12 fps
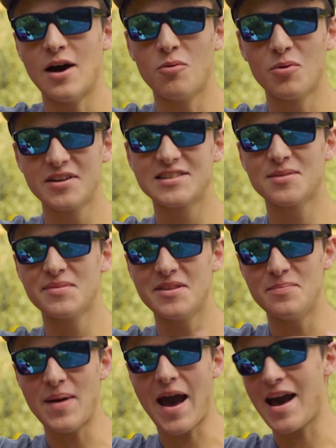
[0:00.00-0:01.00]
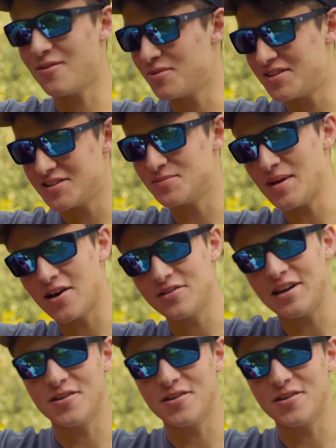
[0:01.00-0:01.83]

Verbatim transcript: Now, what is some of the bad with this mount?